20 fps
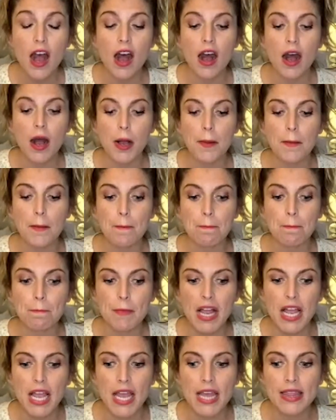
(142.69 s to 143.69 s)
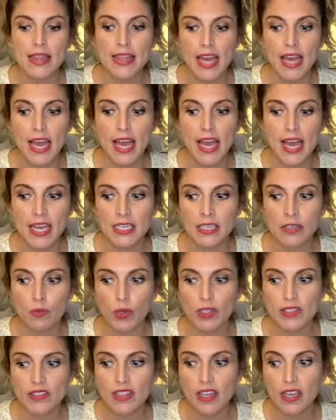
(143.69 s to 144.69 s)
Um, and then
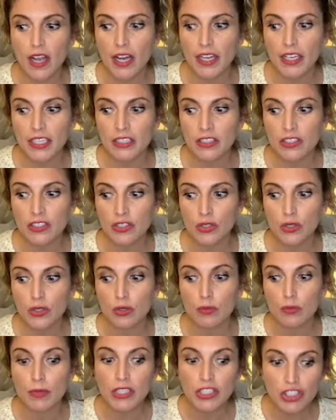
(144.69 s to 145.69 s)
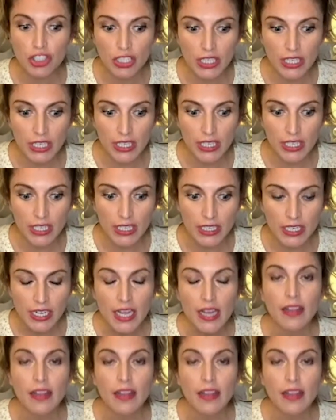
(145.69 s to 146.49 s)
once I got into Michigan,